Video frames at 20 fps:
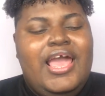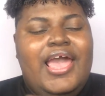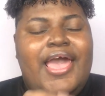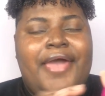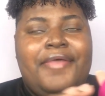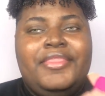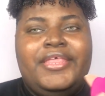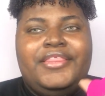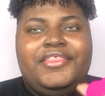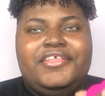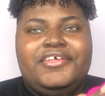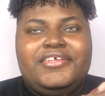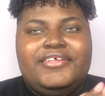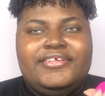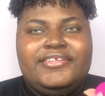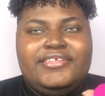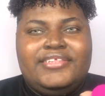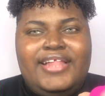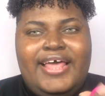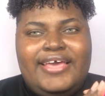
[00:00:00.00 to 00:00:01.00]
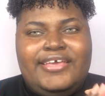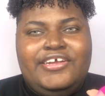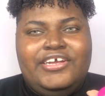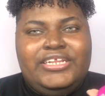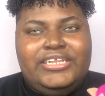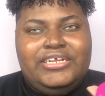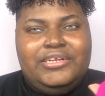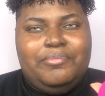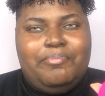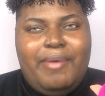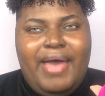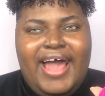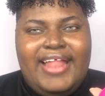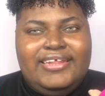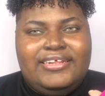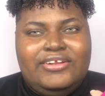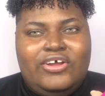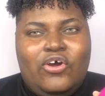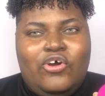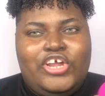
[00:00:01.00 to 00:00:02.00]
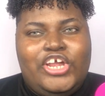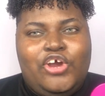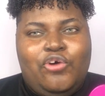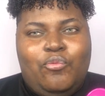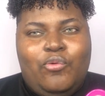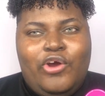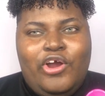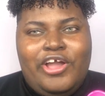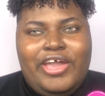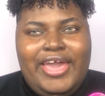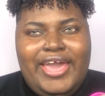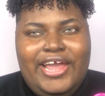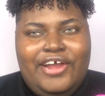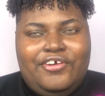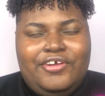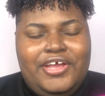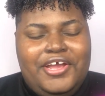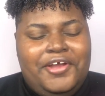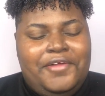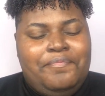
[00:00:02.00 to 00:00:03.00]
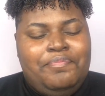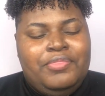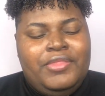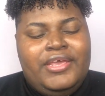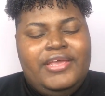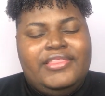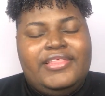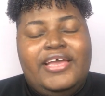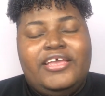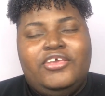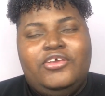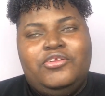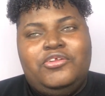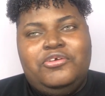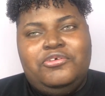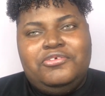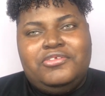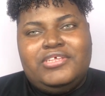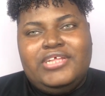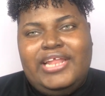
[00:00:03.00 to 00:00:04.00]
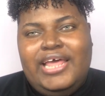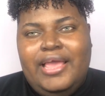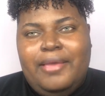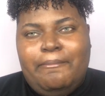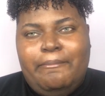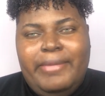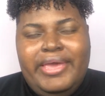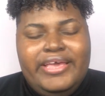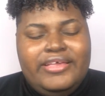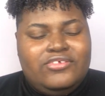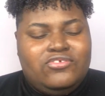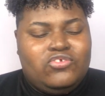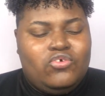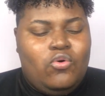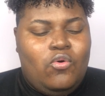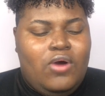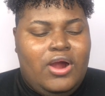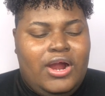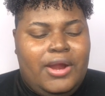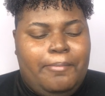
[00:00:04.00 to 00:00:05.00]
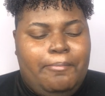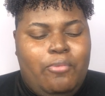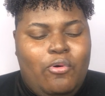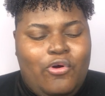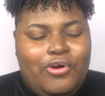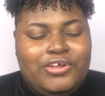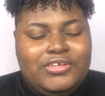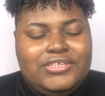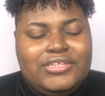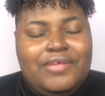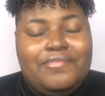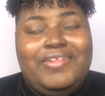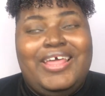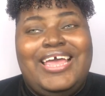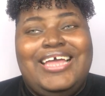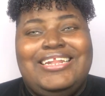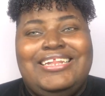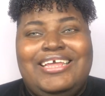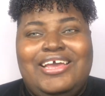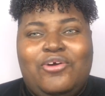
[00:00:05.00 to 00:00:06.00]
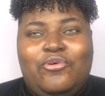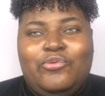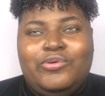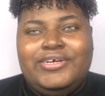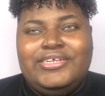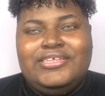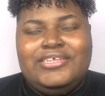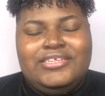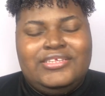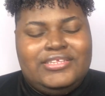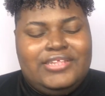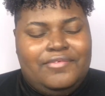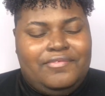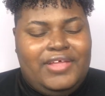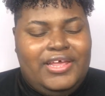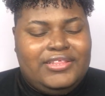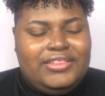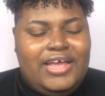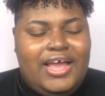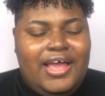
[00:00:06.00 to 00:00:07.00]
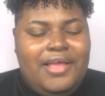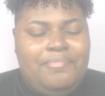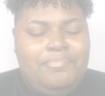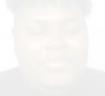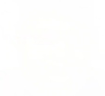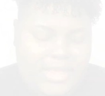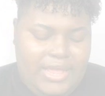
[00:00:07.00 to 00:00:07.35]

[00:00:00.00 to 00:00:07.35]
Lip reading: and then this is like your little palette or your work area that you'd use to like mix or pour stuff like liquids and stuff like that.